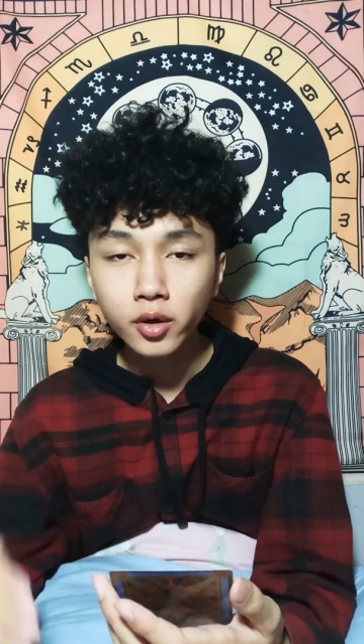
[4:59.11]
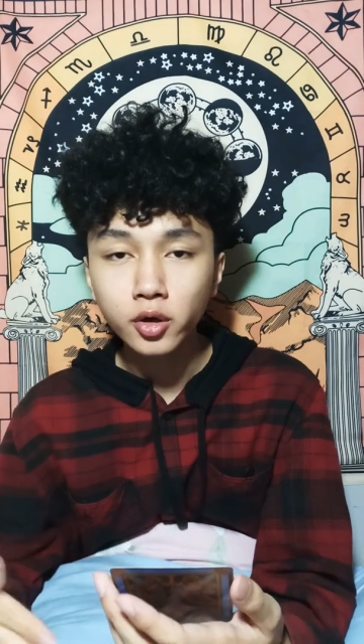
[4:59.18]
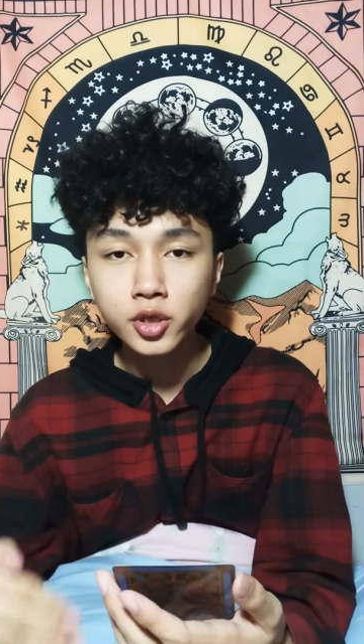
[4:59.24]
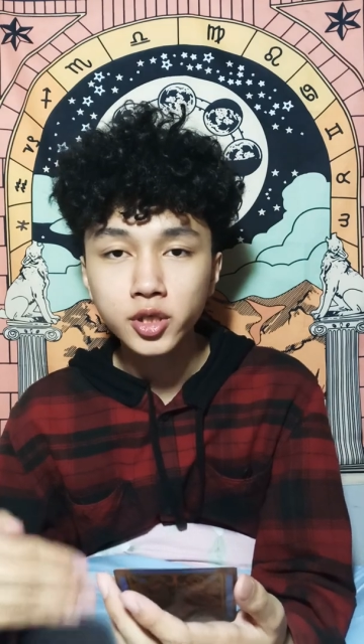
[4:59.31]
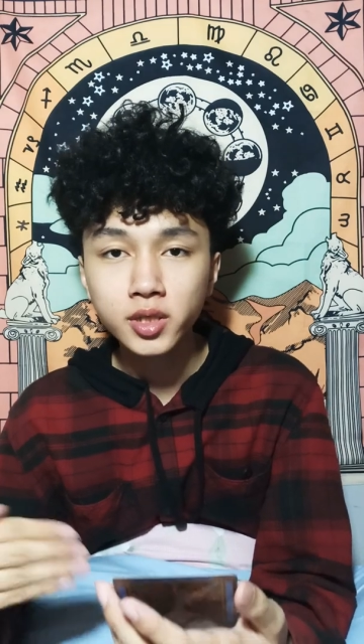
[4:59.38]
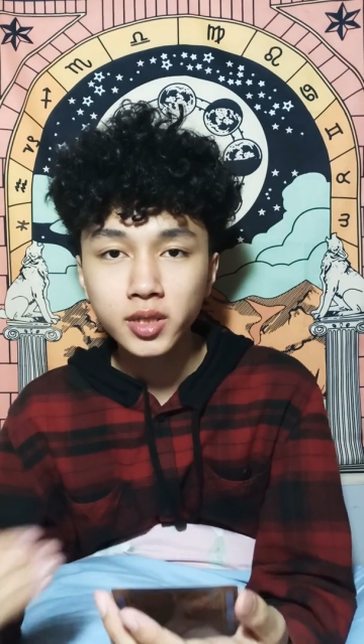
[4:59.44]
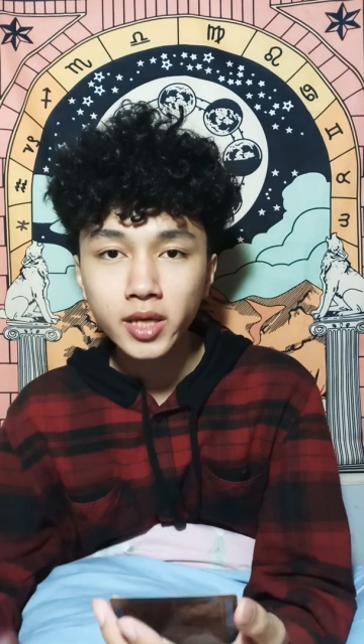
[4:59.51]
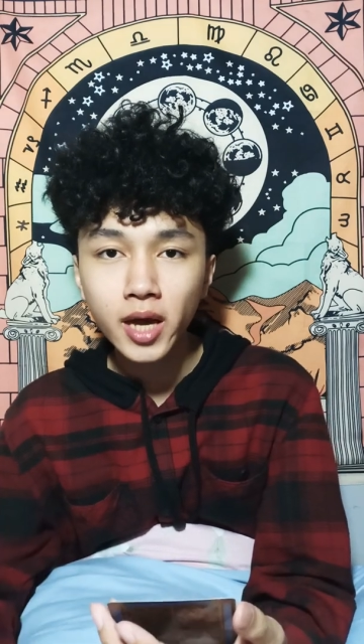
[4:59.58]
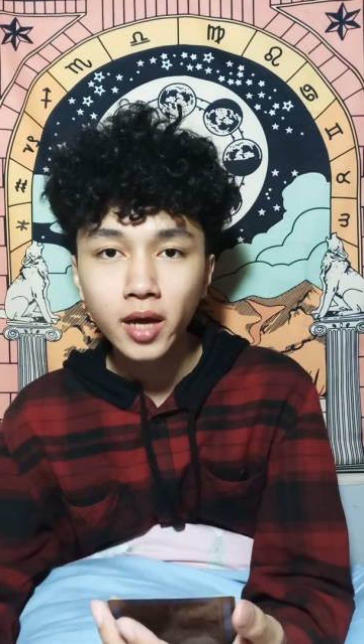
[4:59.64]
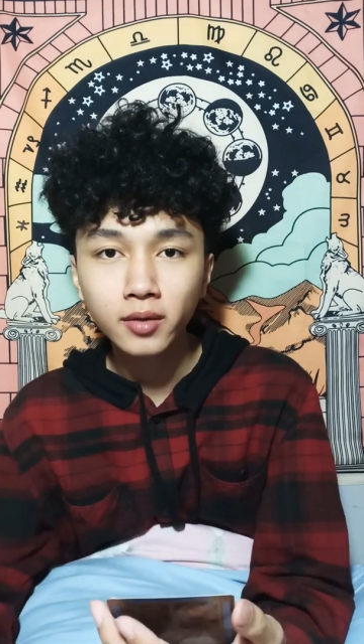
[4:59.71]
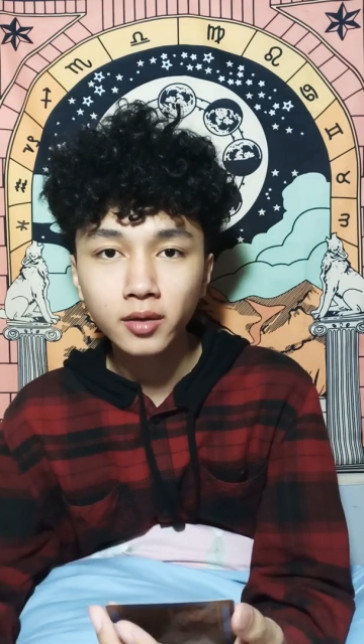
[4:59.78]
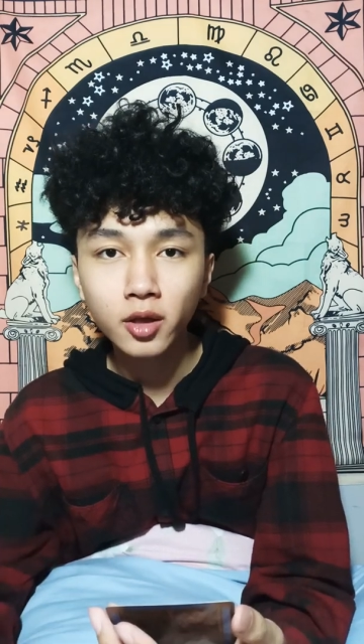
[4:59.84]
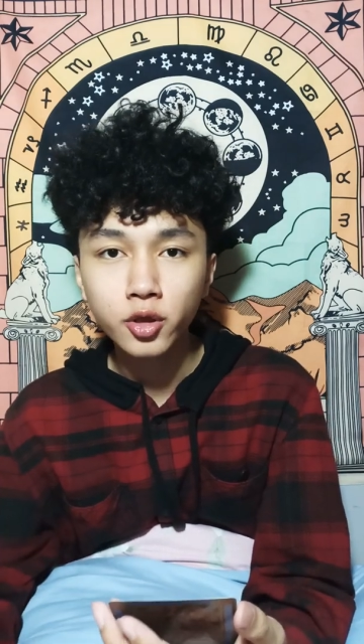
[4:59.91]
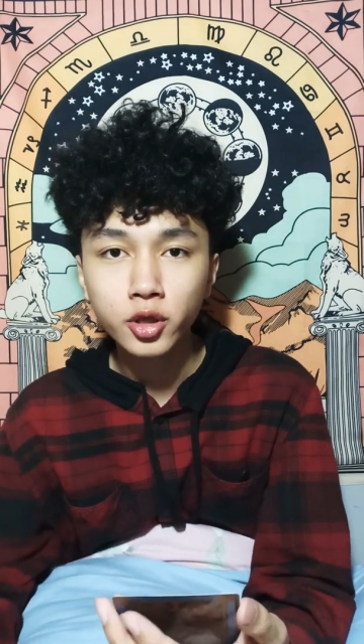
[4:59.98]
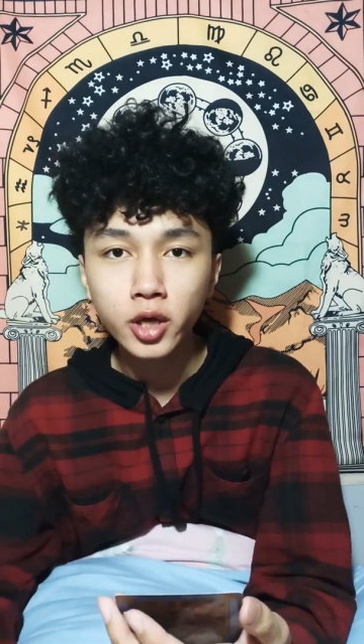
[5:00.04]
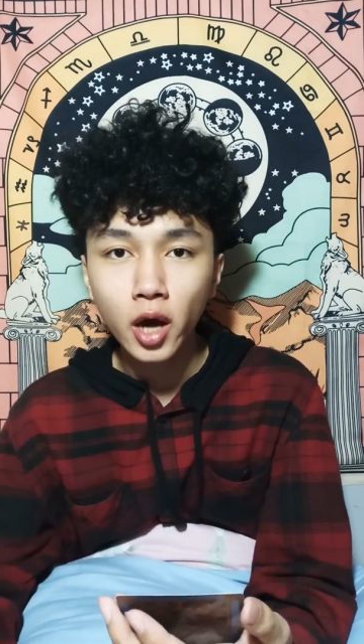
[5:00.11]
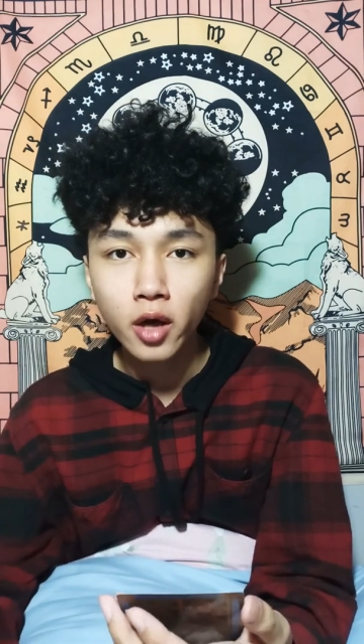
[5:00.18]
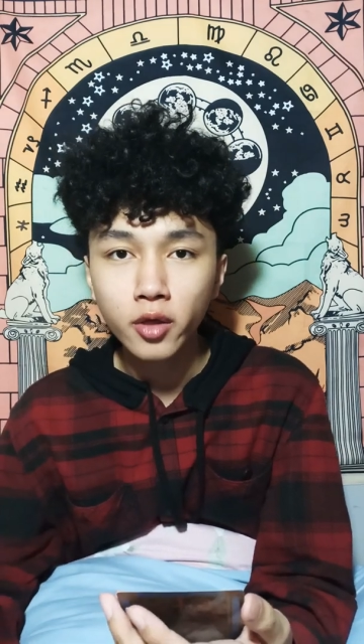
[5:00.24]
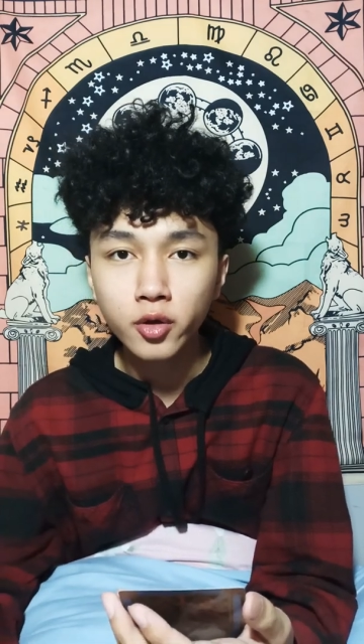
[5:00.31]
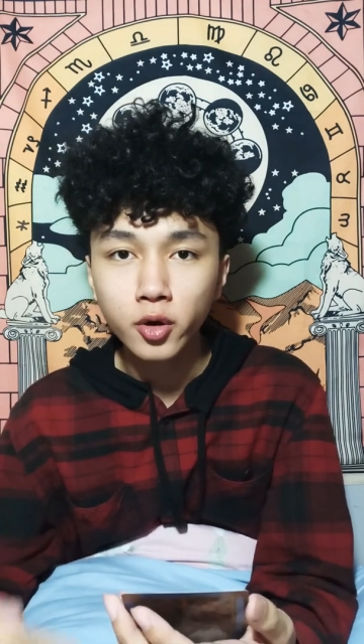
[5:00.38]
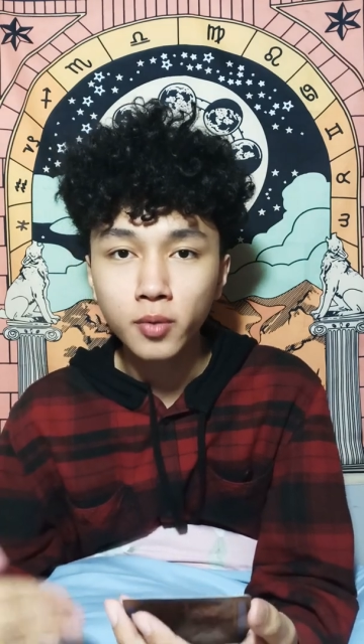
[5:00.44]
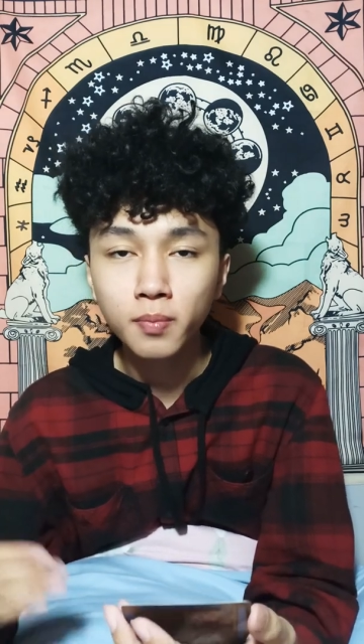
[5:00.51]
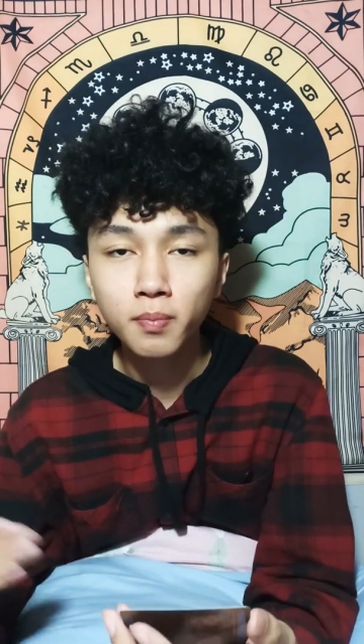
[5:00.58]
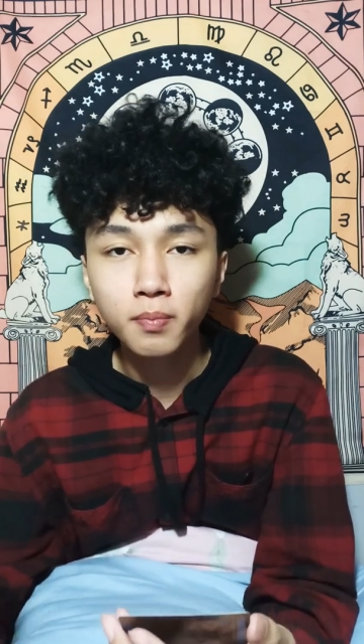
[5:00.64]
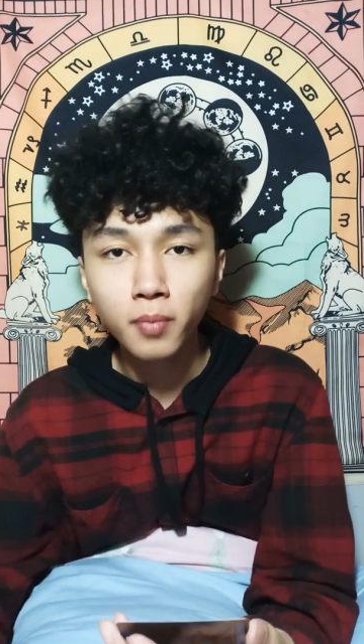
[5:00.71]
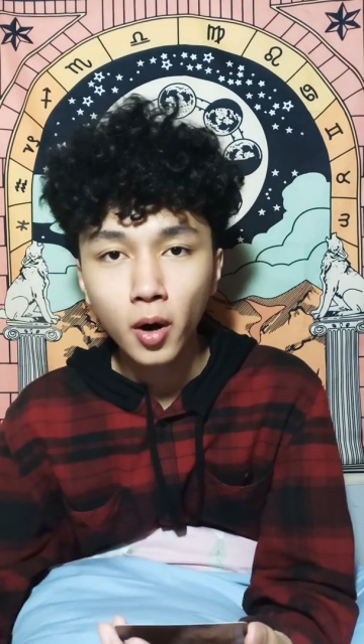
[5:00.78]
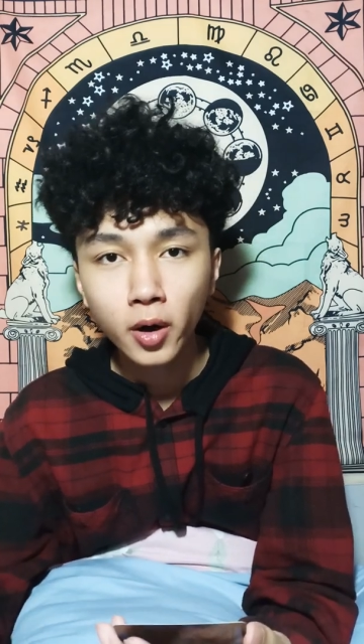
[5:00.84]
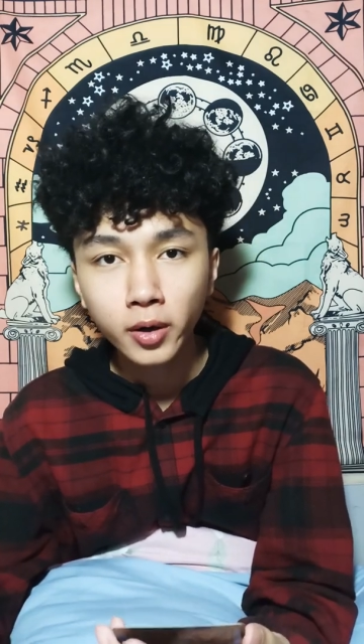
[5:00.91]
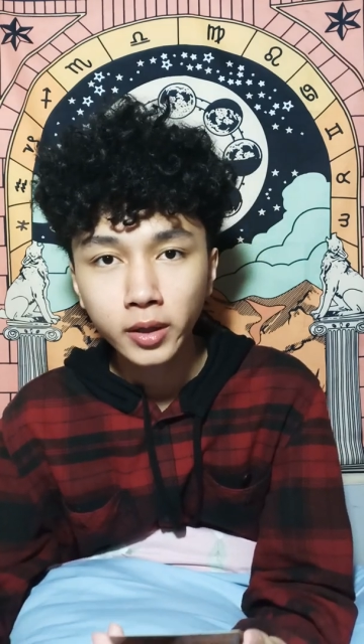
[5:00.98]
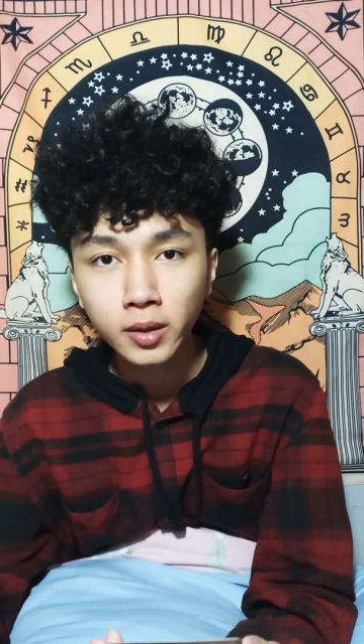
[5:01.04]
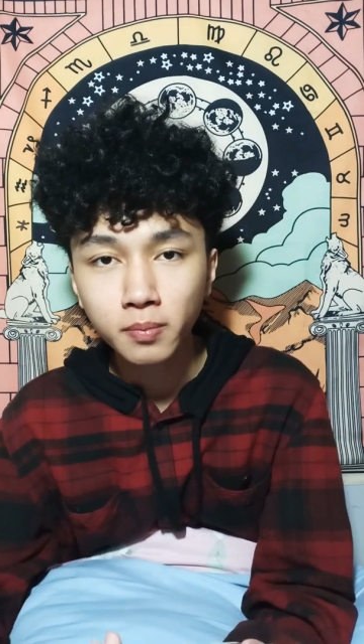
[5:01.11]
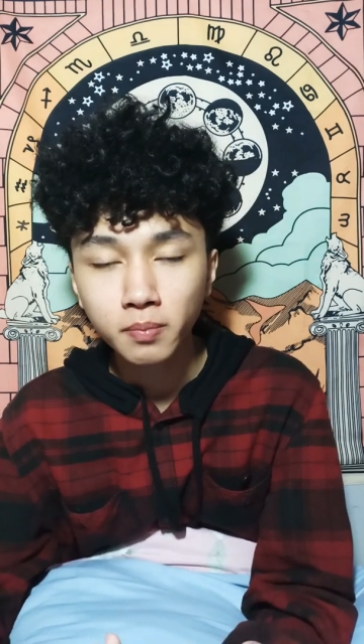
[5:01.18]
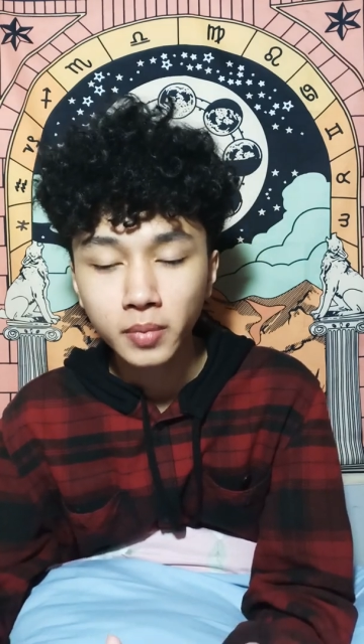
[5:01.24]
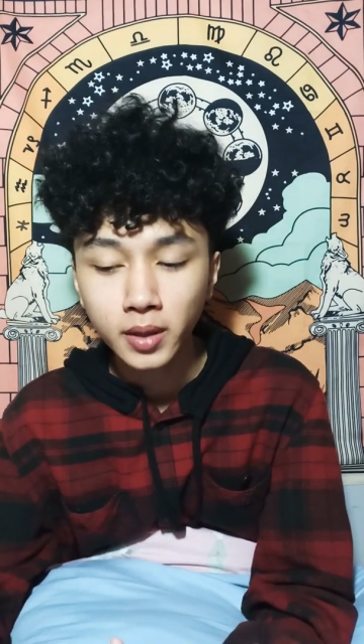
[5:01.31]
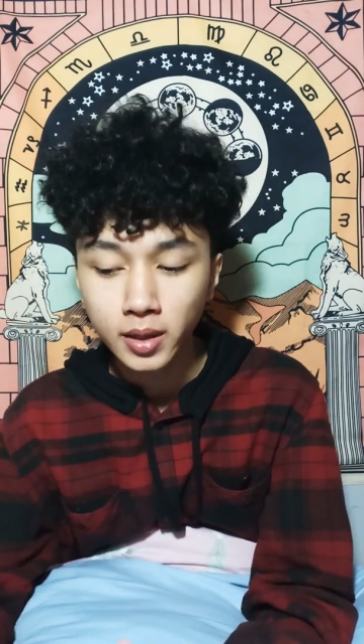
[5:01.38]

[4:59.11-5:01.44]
understand the other party,